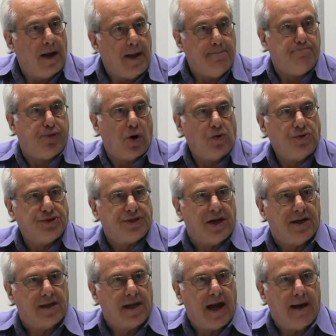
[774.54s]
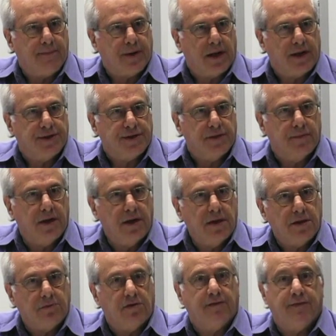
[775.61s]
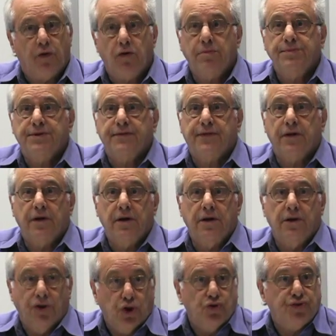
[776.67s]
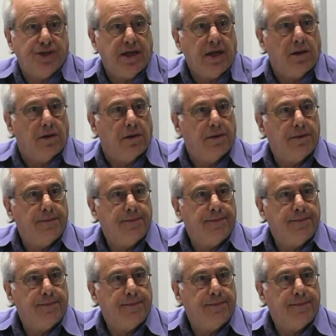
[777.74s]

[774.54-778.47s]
imposed on capitalism. The reforms of the New Deal.